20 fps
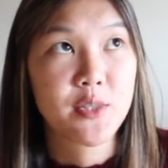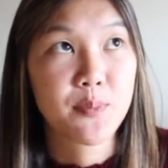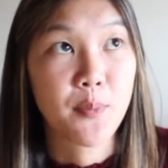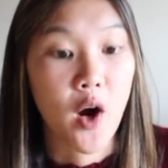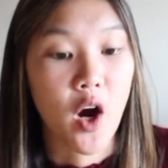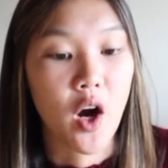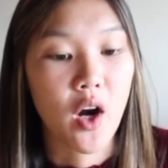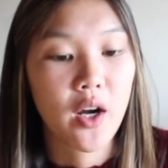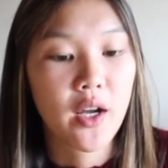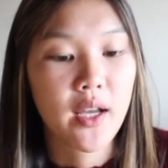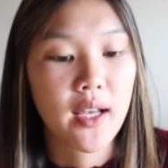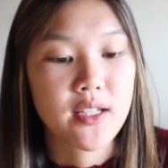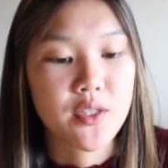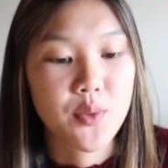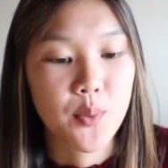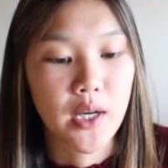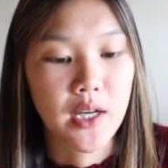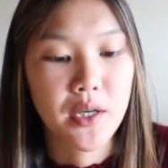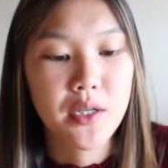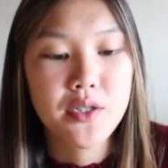park as
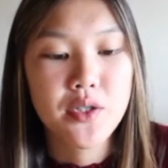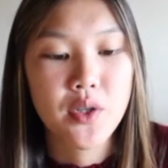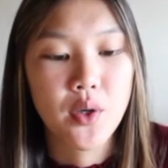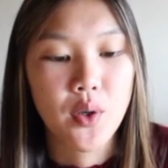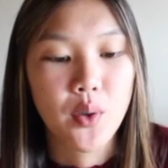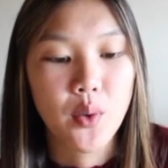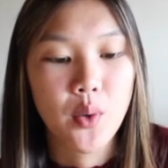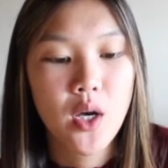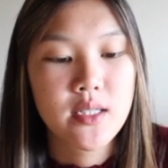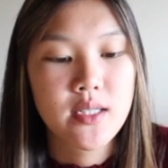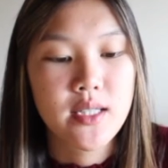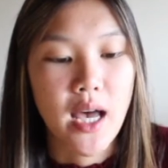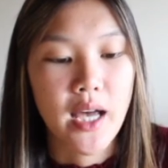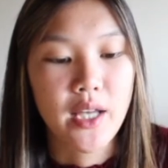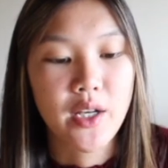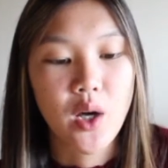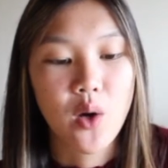well. So Sai